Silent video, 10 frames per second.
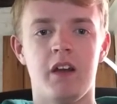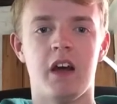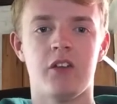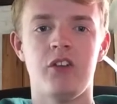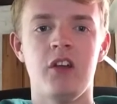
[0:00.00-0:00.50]

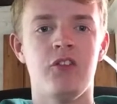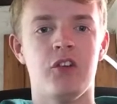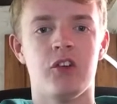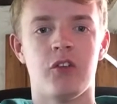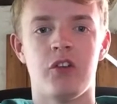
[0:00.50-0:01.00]
Now, today's
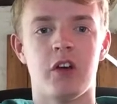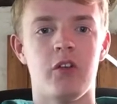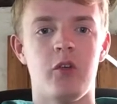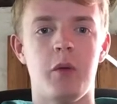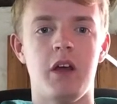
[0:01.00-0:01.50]
video is obviously
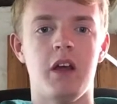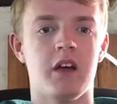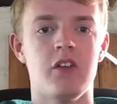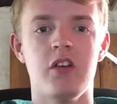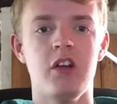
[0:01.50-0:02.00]
going to be a
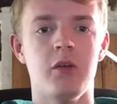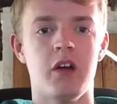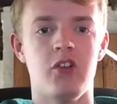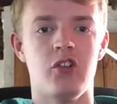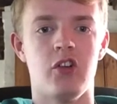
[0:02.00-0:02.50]

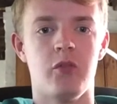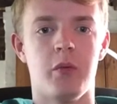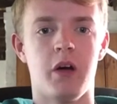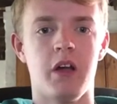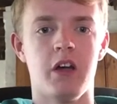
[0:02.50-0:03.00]
continuation of
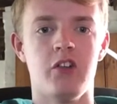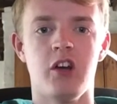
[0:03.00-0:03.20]
my